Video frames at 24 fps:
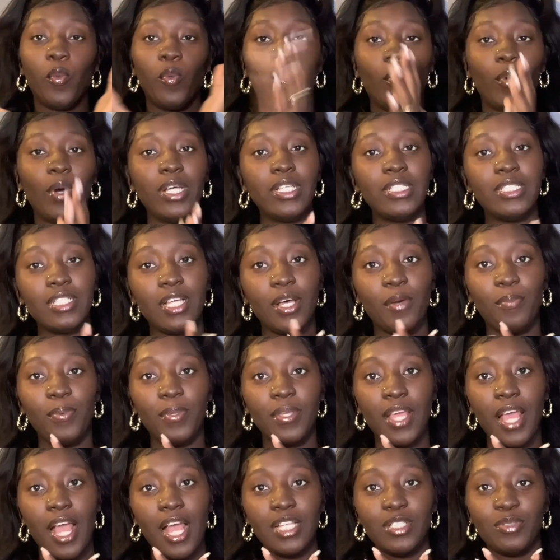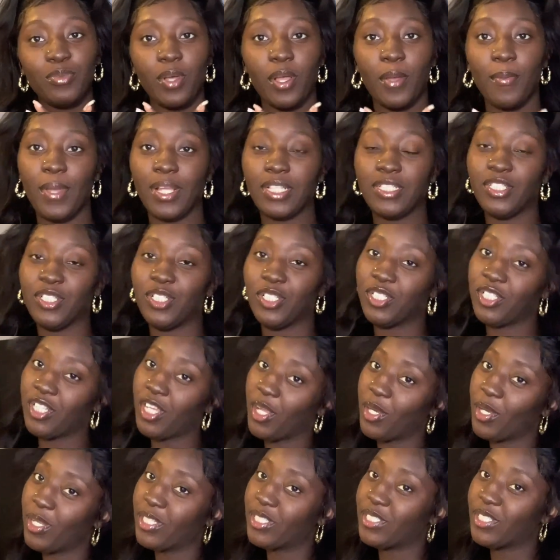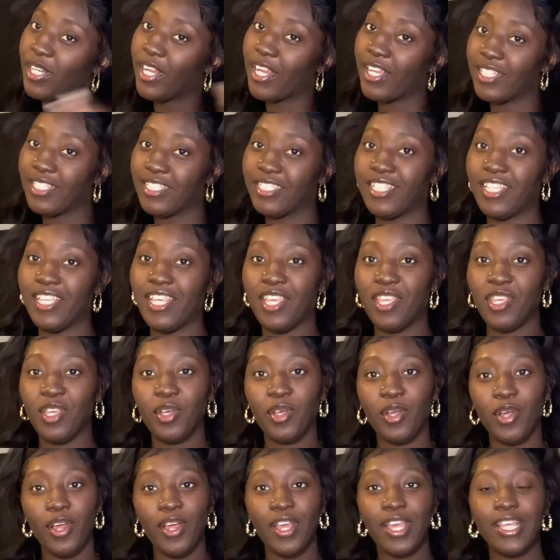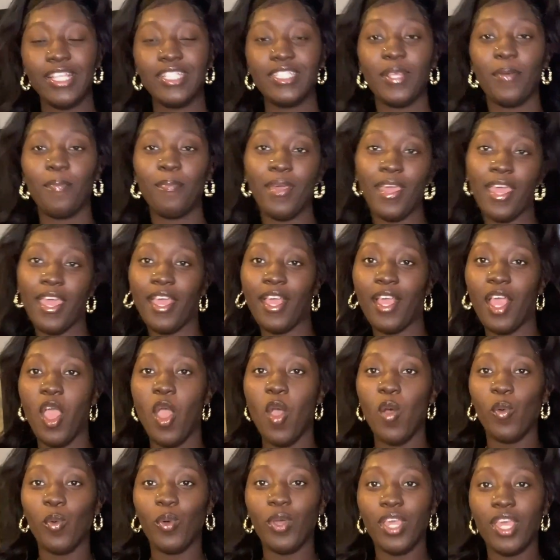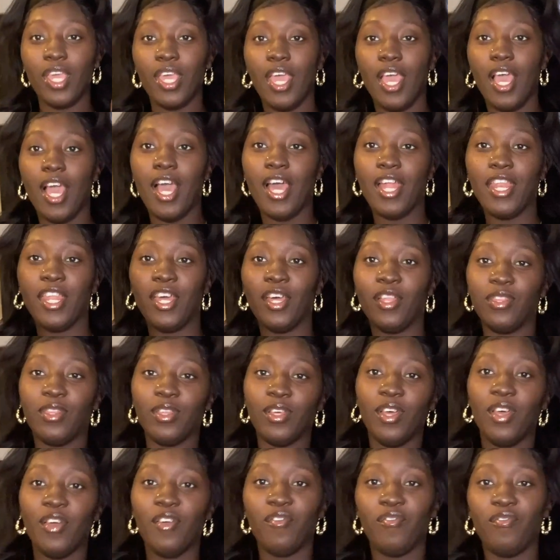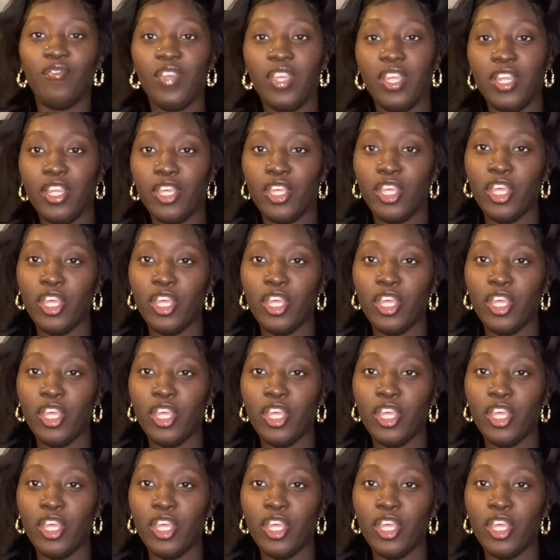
what's up you guys welcome back to the channel it's your girl t and your girl is back with another video